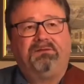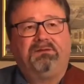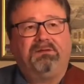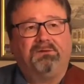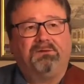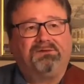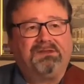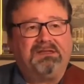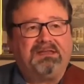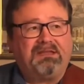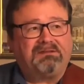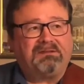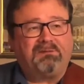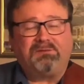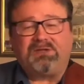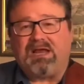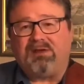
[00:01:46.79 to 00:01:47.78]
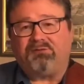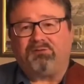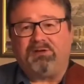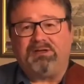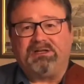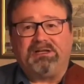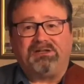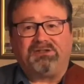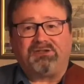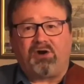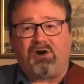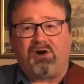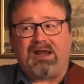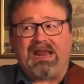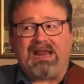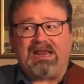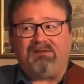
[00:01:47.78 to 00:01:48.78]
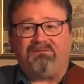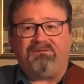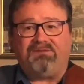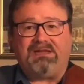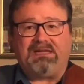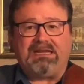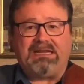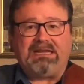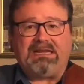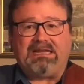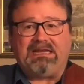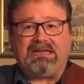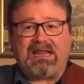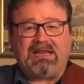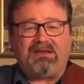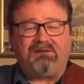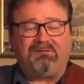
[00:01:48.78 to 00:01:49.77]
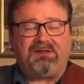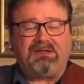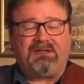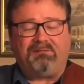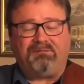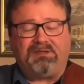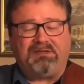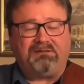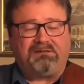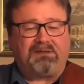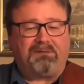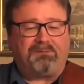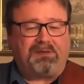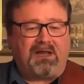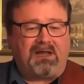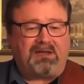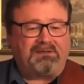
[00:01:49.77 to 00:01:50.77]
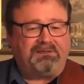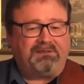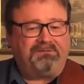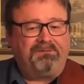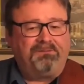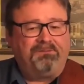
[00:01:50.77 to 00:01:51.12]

You'll see that sometimes written in a chart, 8VE, 8V, it means up an octave.